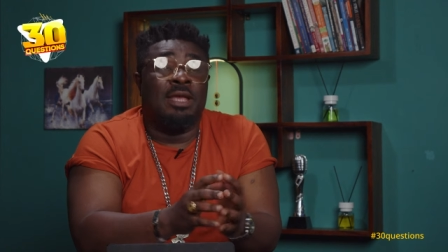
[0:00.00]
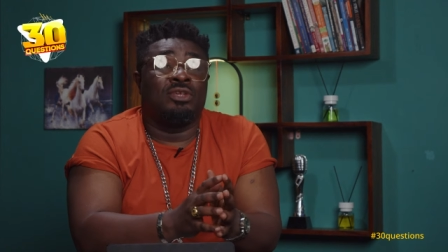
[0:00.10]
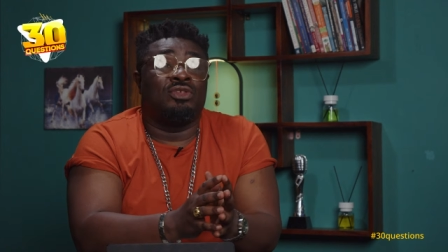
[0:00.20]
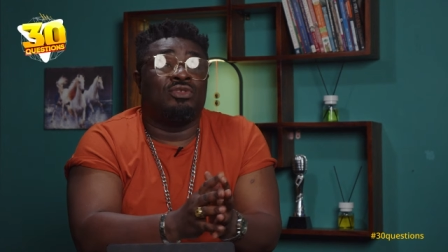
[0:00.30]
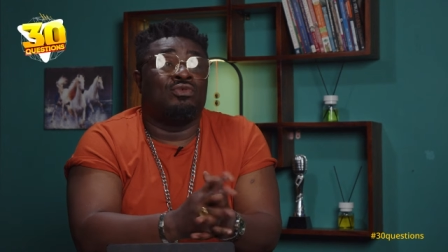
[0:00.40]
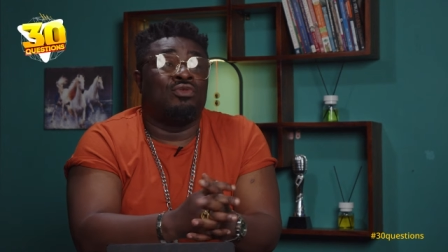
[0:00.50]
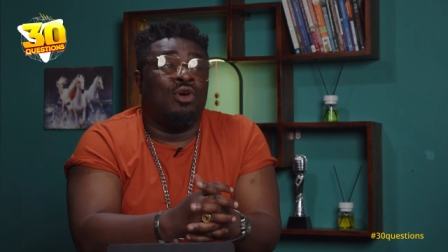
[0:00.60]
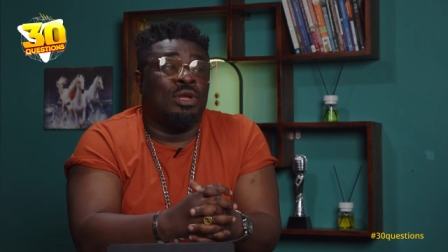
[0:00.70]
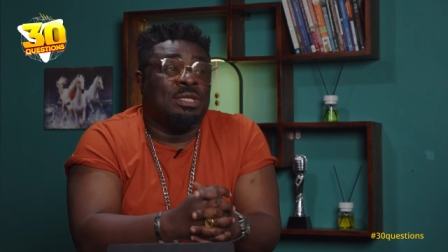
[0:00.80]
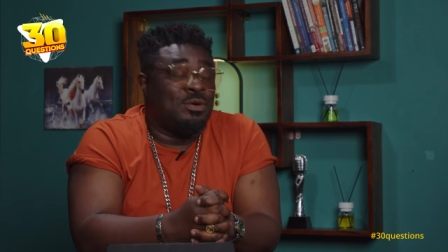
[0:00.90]
it's too
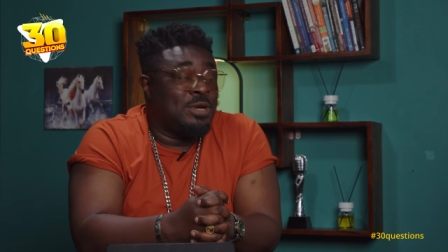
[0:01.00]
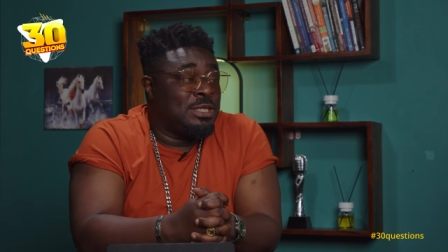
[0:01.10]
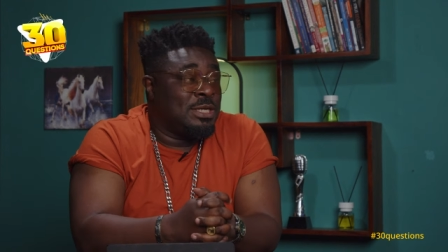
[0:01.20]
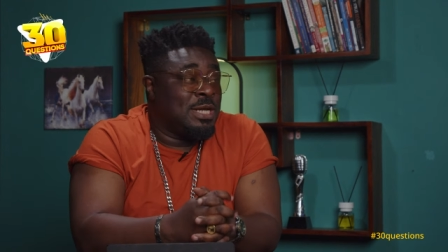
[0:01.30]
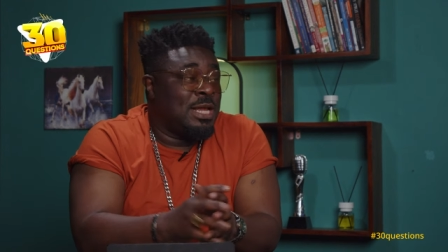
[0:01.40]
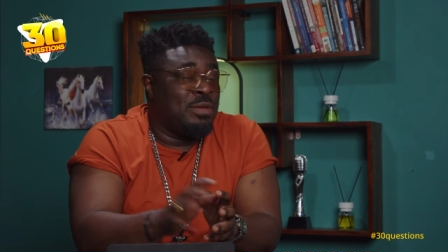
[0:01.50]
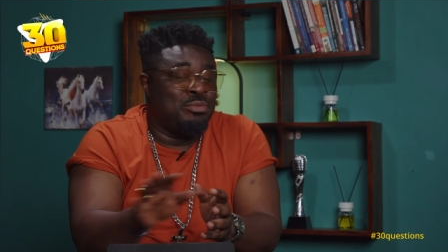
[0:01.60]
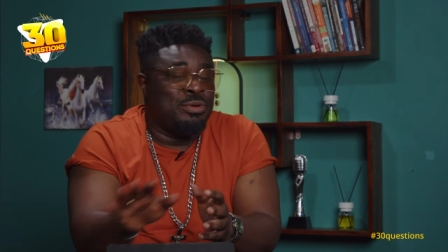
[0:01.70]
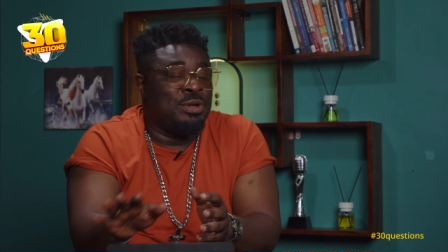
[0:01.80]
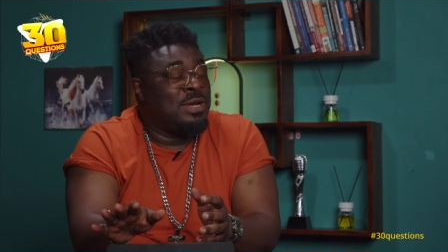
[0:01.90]
hot a question, I can
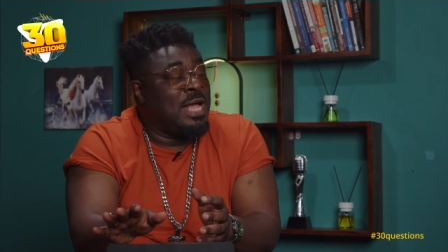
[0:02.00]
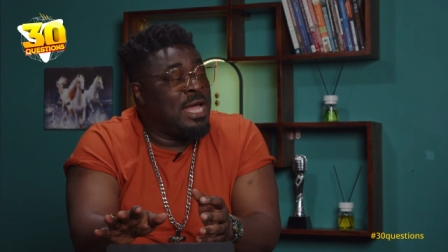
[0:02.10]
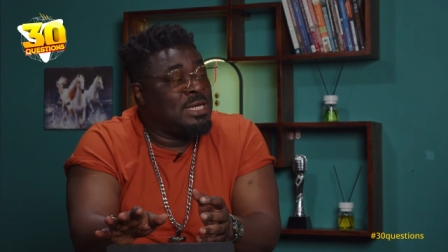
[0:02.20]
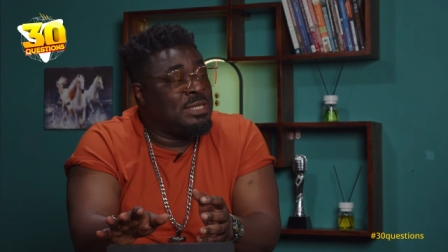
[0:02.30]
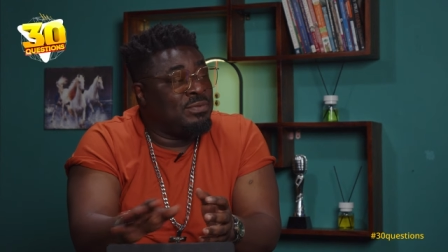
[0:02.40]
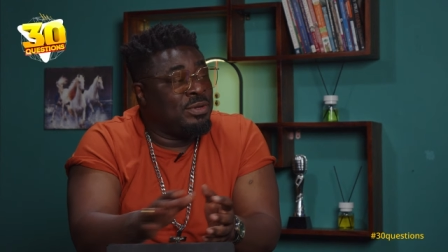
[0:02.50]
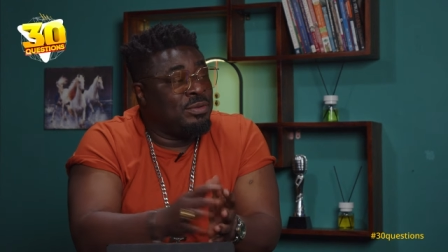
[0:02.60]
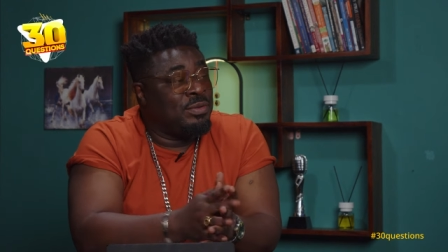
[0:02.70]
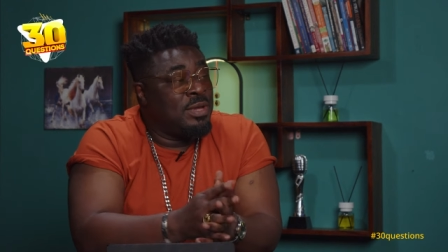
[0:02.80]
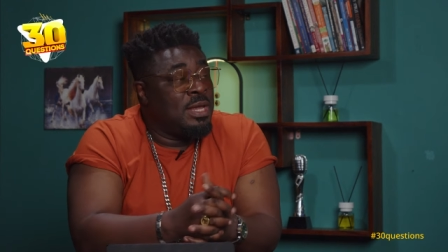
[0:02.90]
put it on ice for
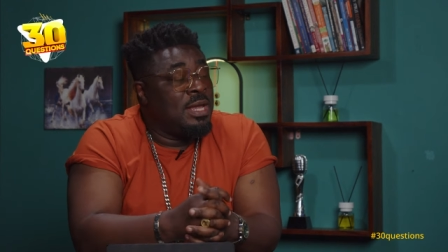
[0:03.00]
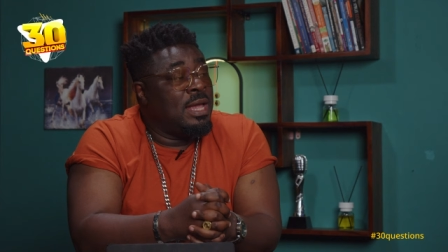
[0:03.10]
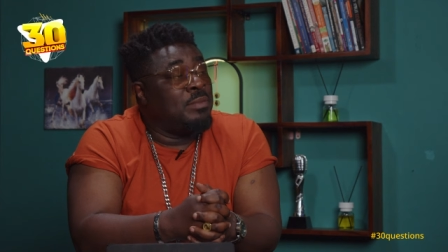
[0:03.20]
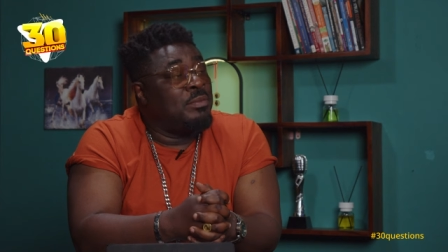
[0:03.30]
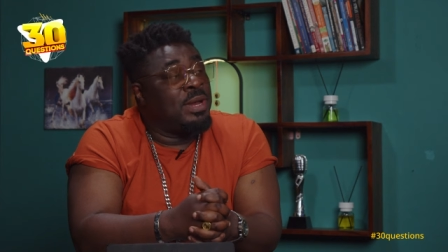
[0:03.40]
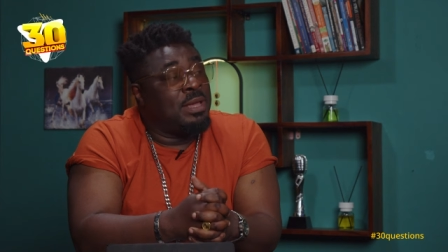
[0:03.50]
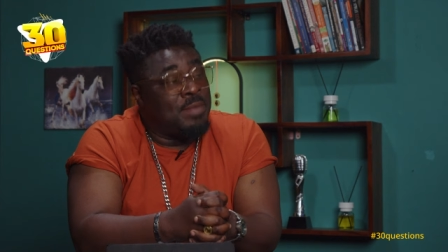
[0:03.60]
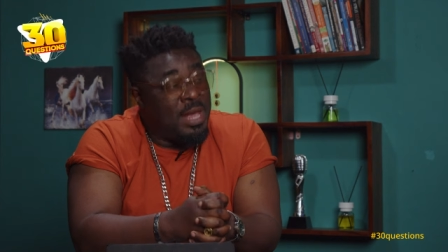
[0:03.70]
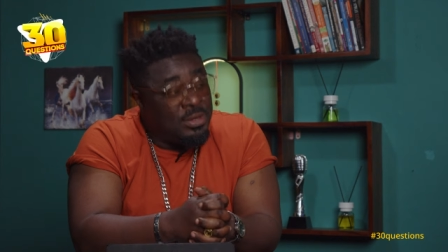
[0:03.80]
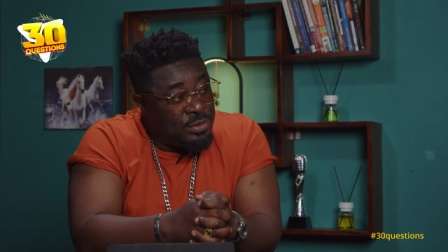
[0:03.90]
you and bring it
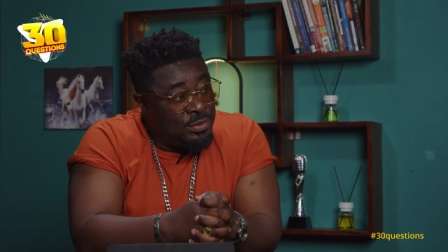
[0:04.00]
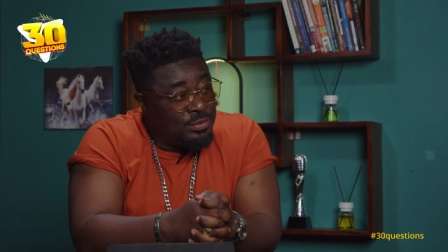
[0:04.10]
back to you.